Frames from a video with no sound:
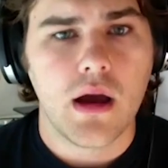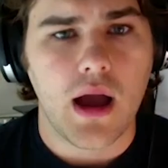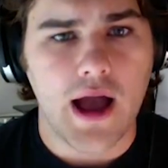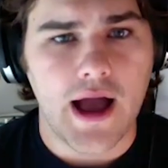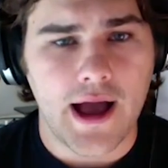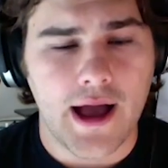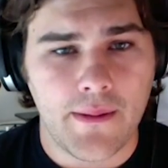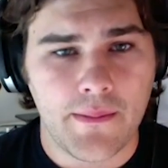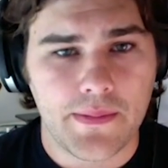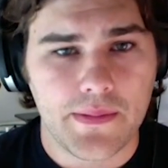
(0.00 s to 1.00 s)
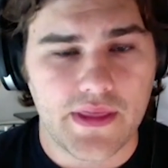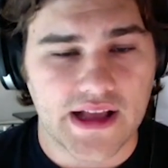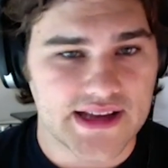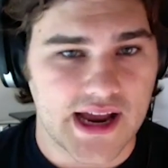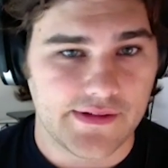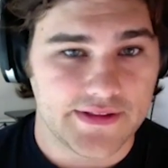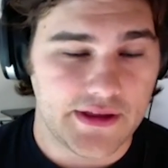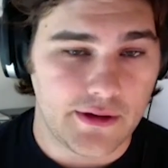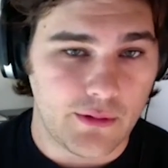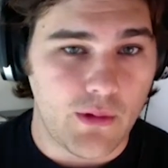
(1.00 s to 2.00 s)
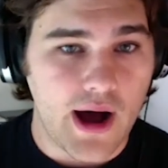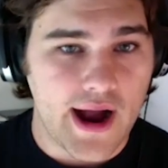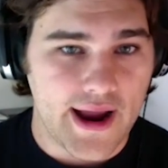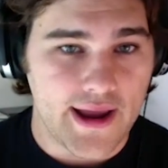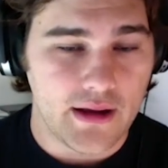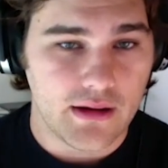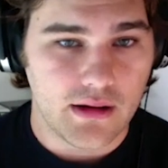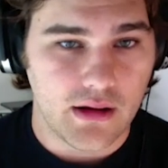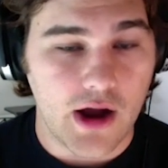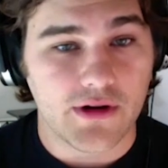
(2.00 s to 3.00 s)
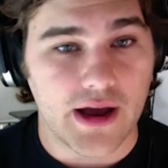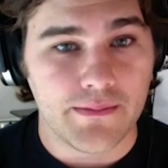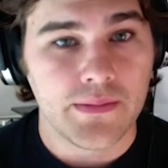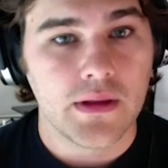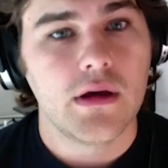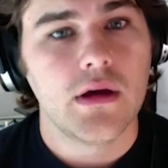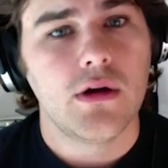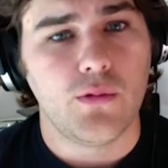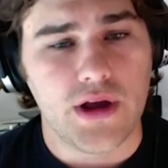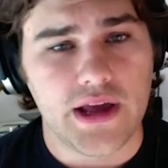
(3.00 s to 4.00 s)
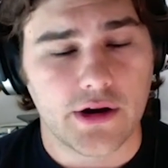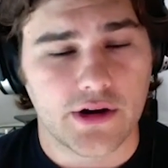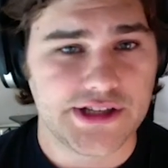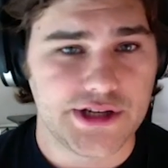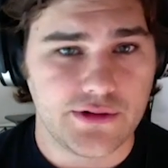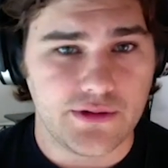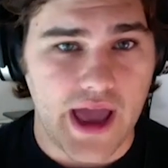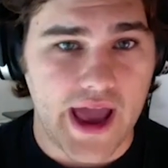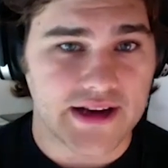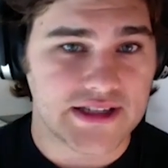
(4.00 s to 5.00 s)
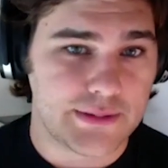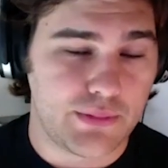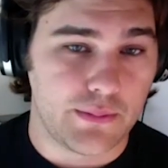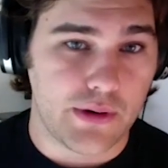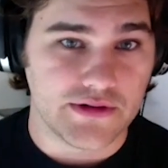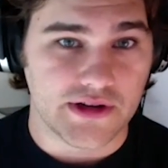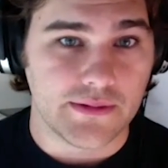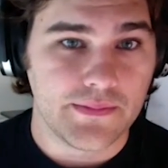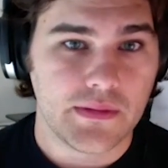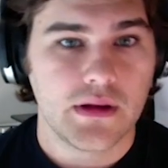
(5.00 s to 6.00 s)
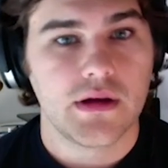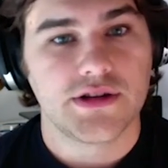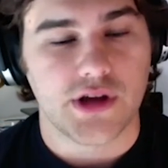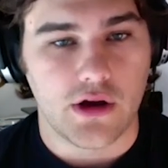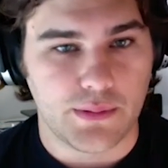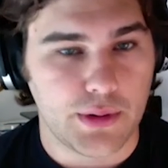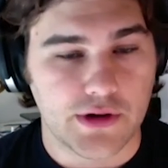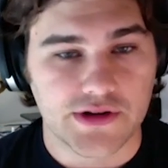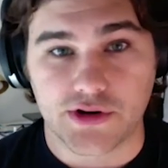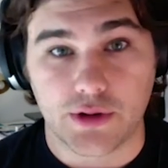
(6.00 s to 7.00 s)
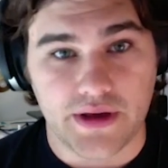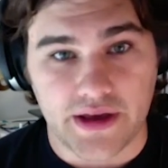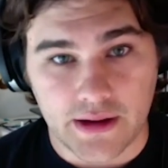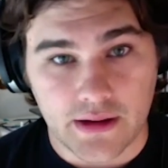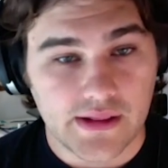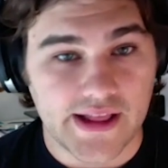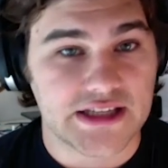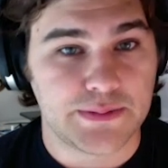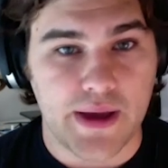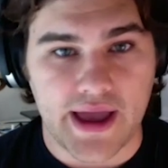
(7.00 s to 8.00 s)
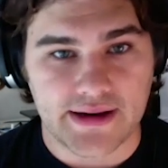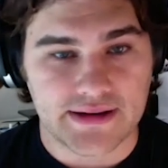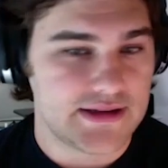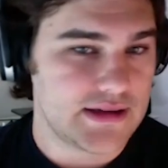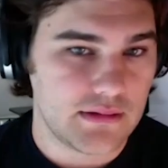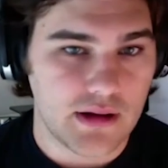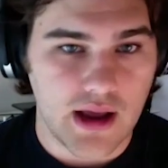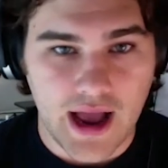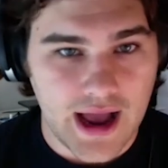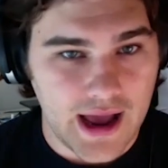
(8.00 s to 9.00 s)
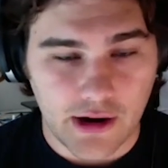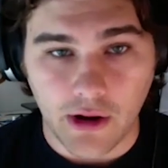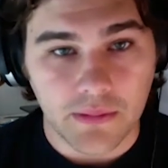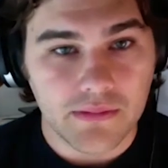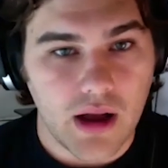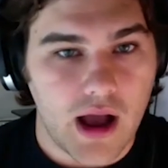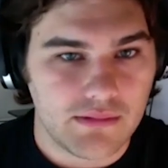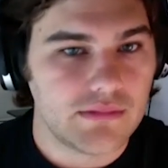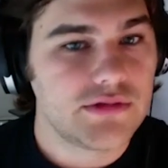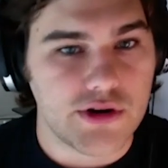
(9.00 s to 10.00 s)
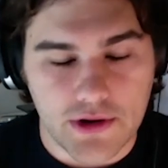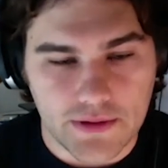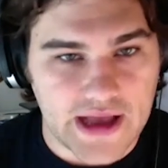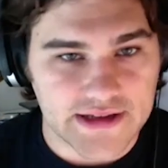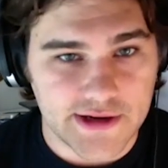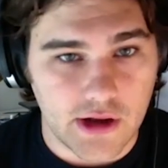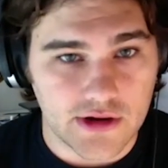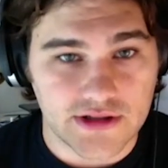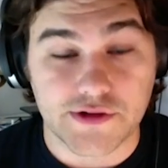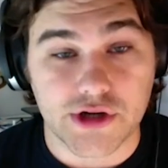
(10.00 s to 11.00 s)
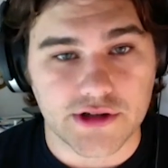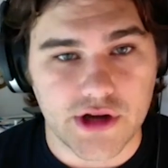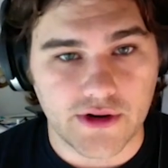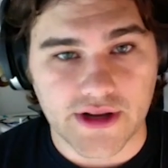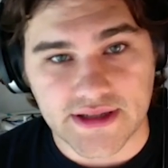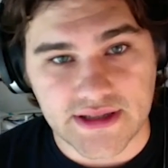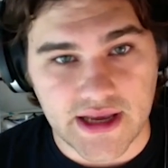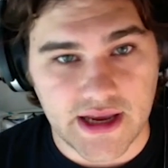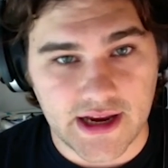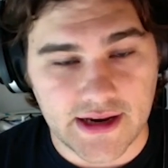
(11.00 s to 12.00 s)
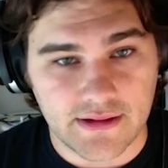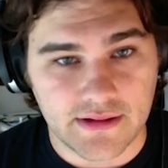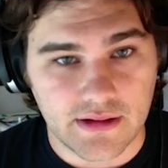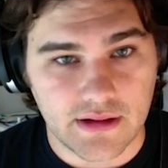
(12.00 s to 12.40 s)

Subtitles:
That's kind of like the Y outcome. We are going to do X proposal. So the proposal could be, let's spend, I don't know, $200,000 of Shark tokens in